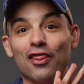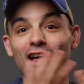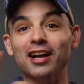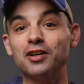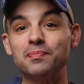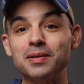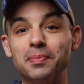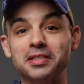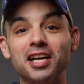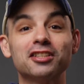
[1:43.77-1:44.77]
that could be
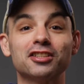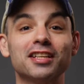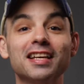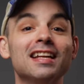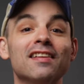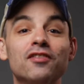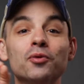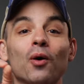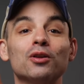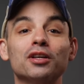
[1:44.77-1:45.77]
potentially it if
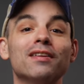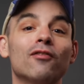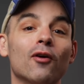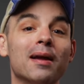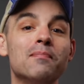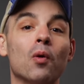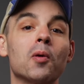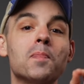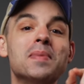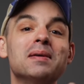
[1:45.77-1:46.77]
you are looking for a more
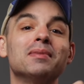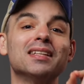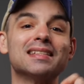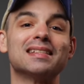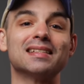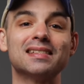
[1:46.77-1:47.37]
minimalistic